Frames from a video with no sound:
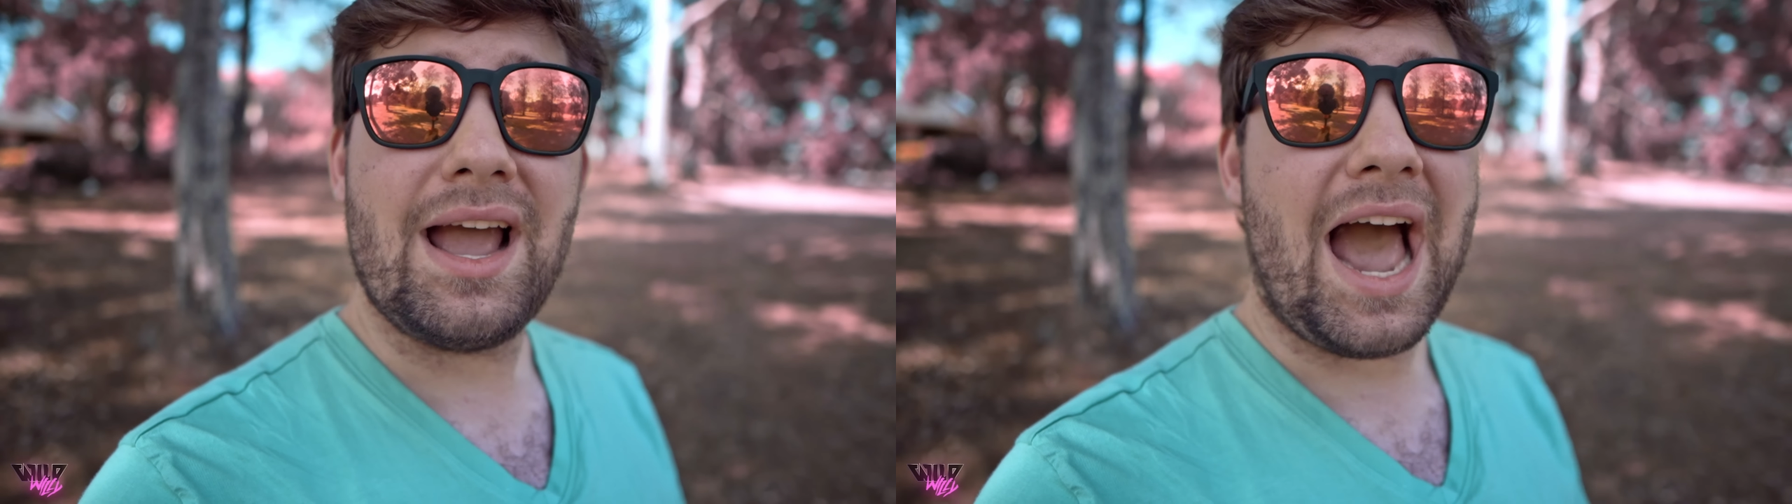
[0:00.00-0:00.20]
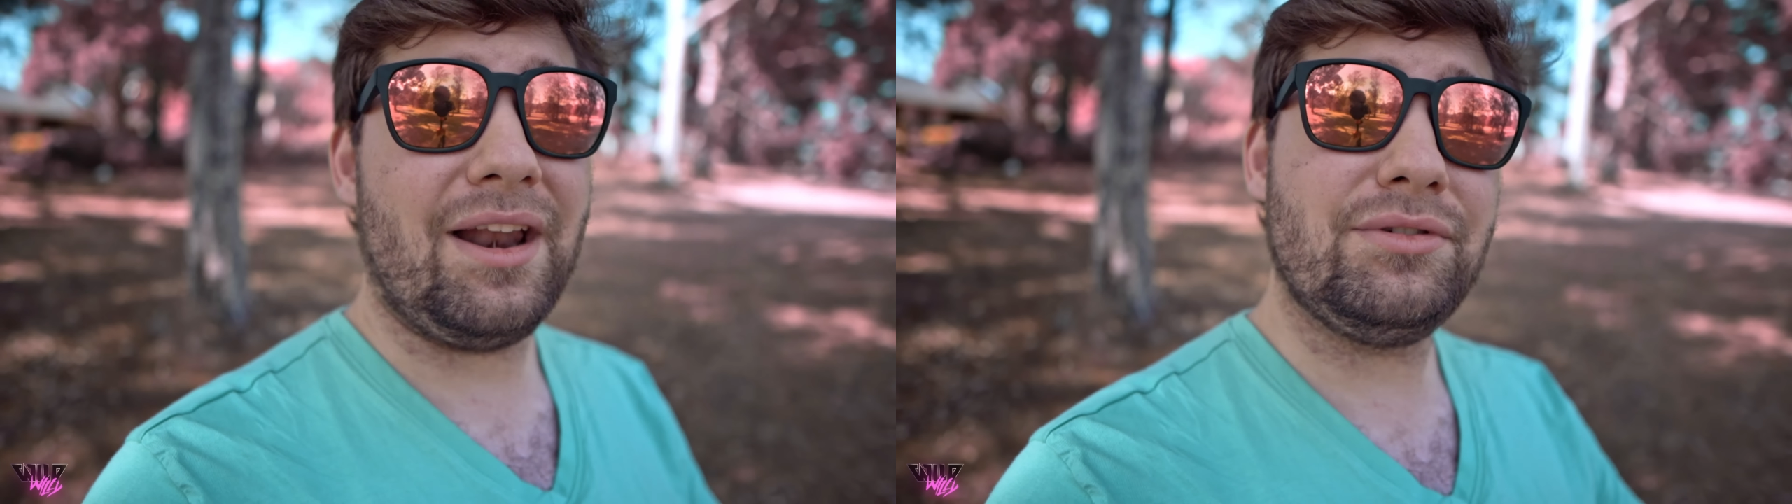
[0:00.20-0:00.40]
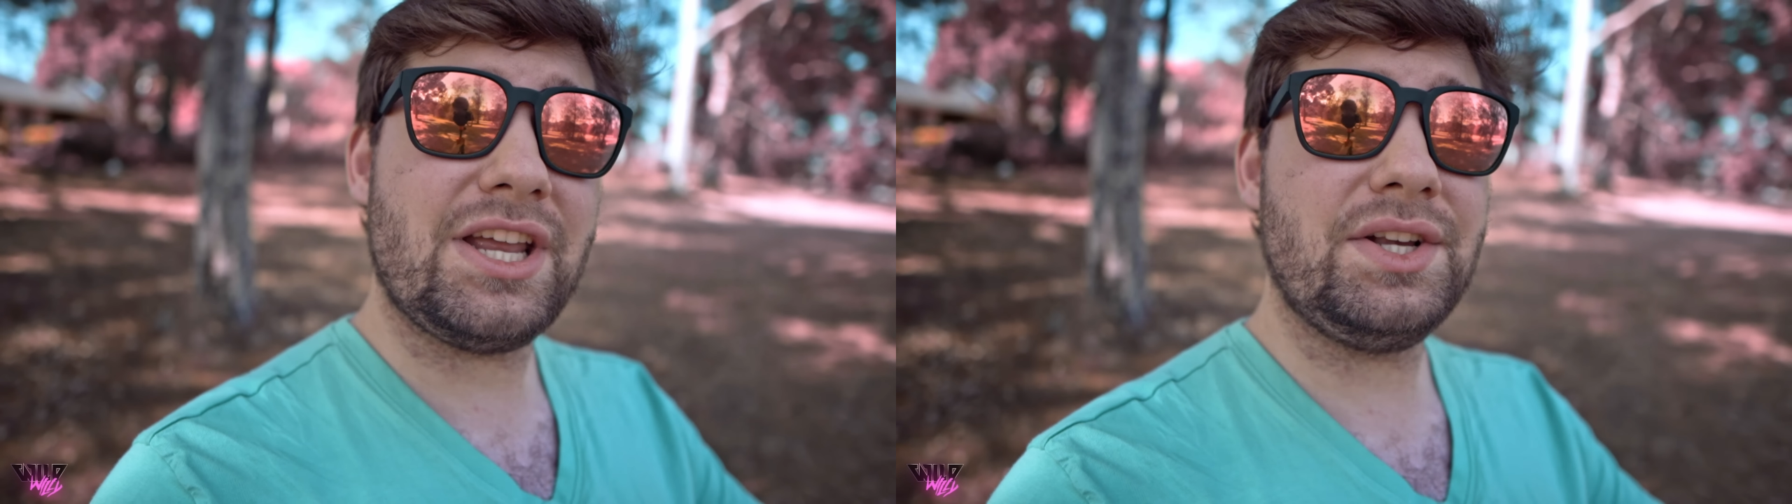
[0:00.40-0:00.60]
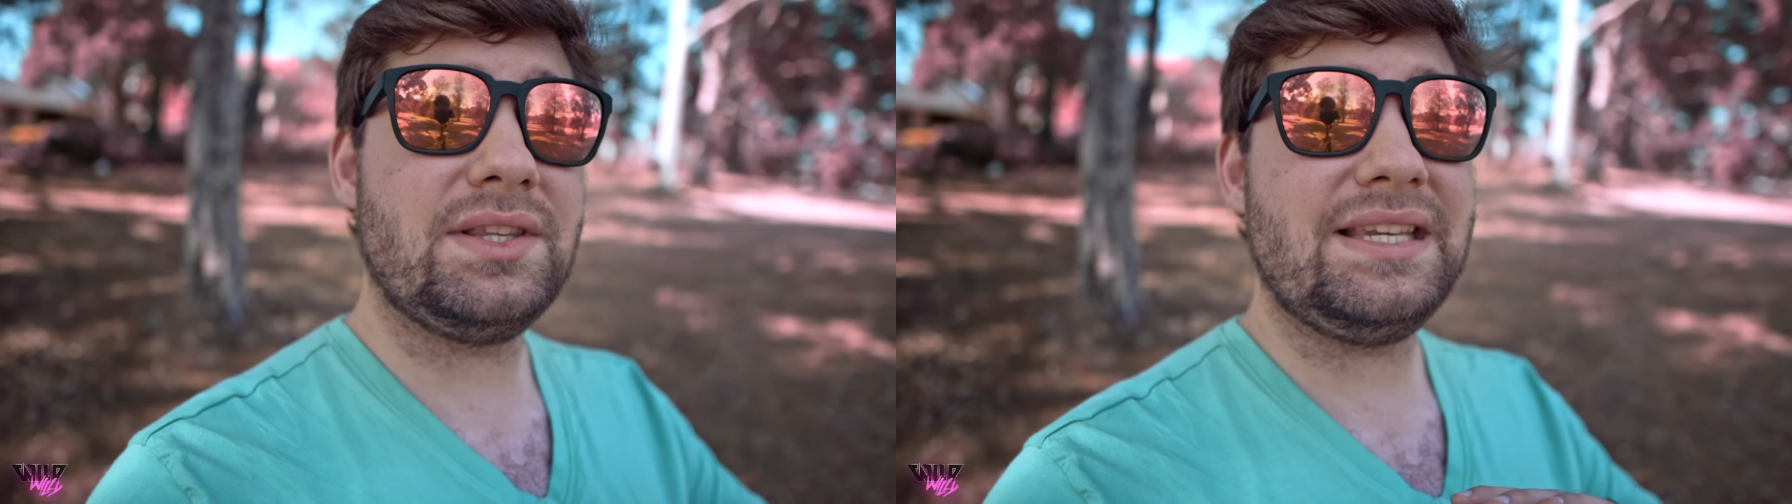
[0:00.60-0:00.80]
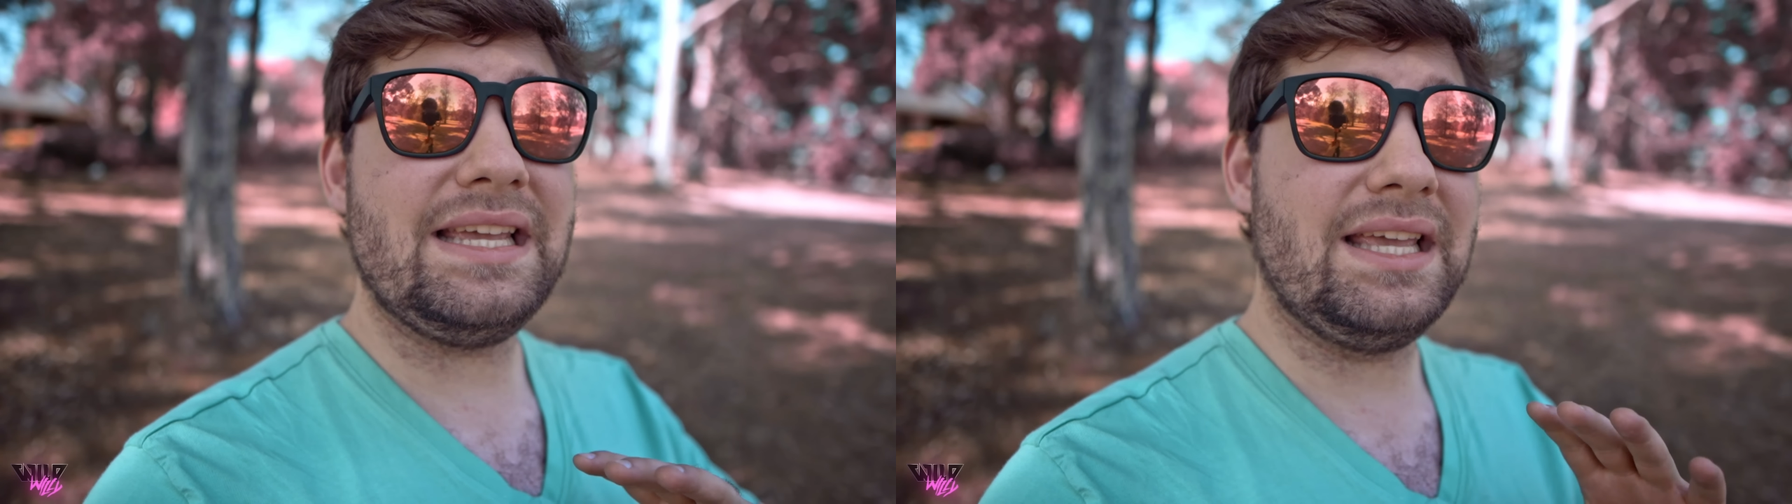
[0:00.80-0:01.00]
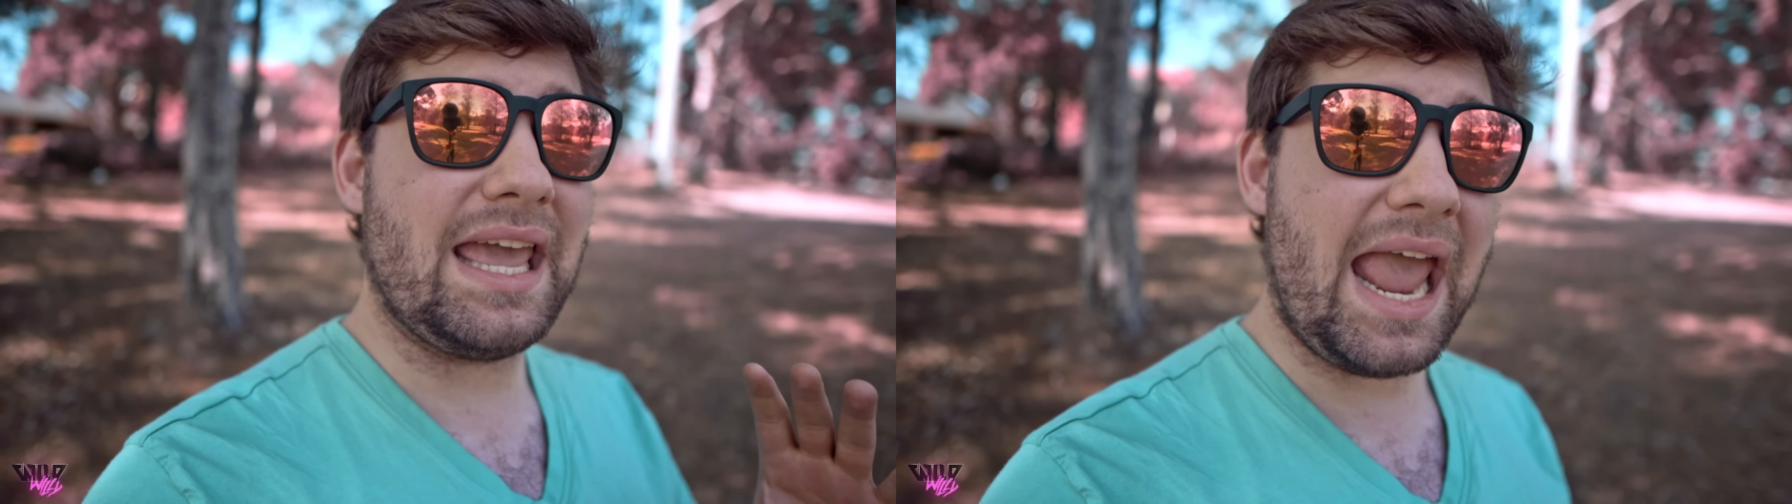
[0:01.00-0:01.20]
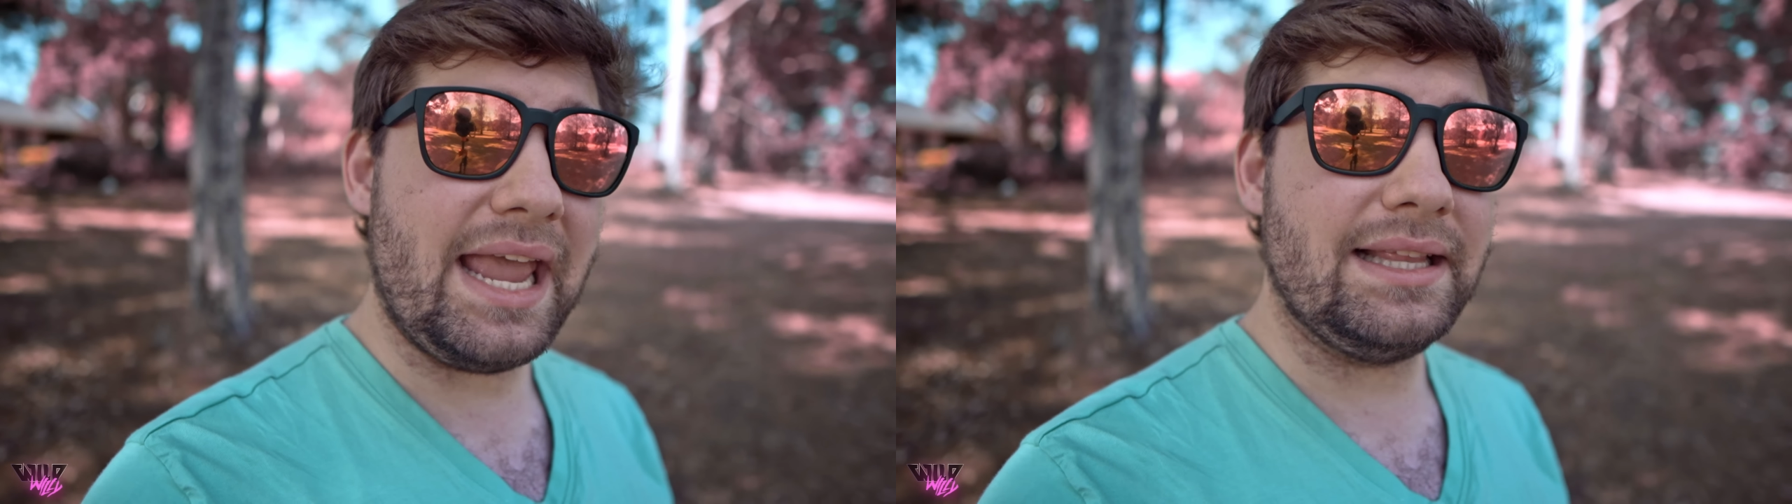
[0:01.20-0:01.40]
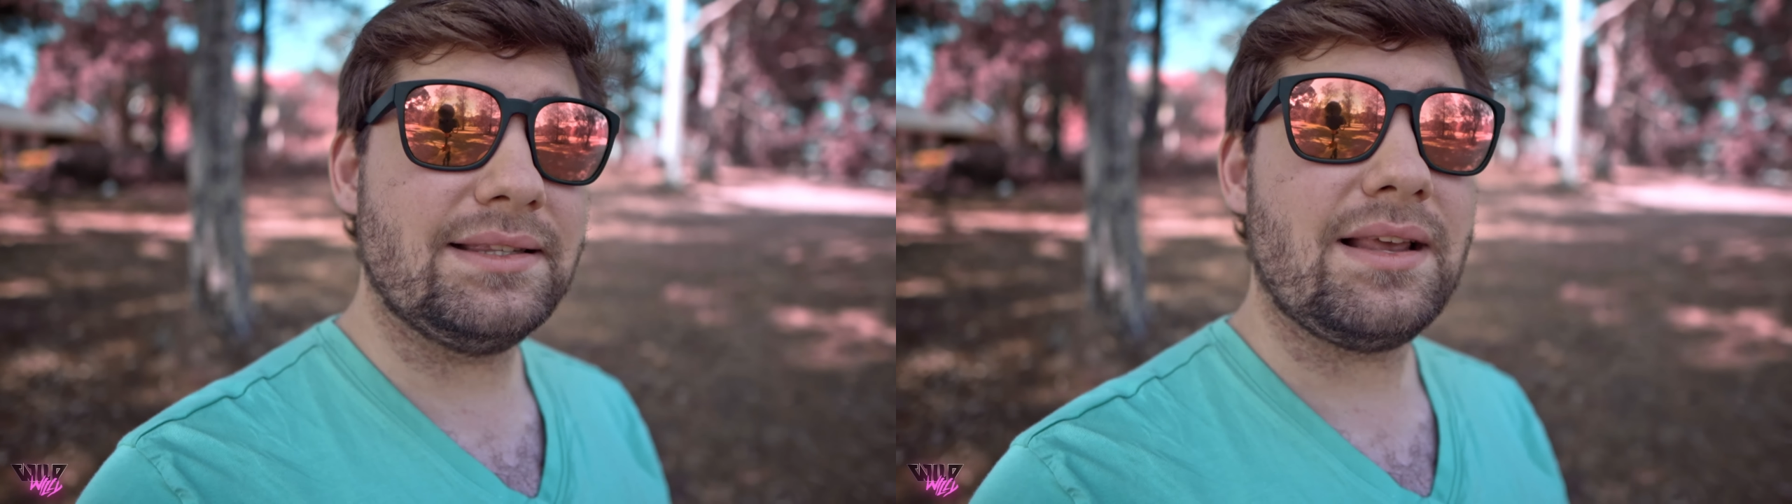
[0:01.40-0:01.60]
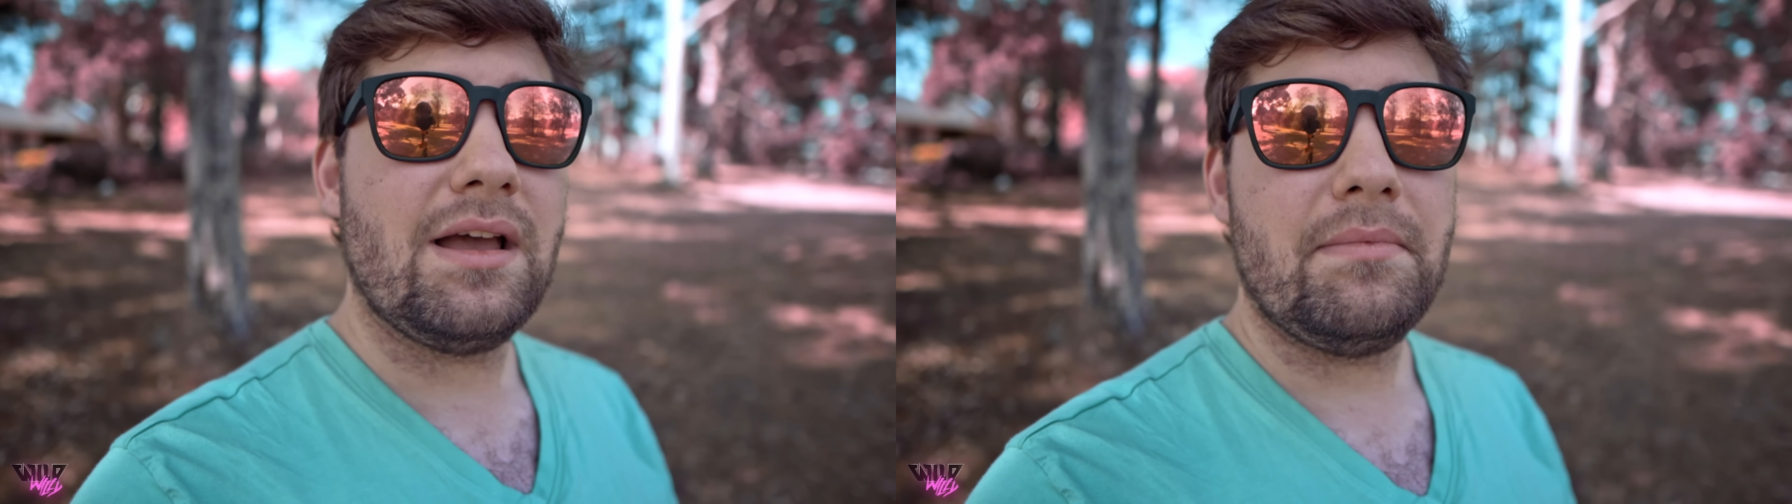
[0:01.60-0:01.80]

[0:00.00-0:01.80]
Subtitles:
I don't change the D gains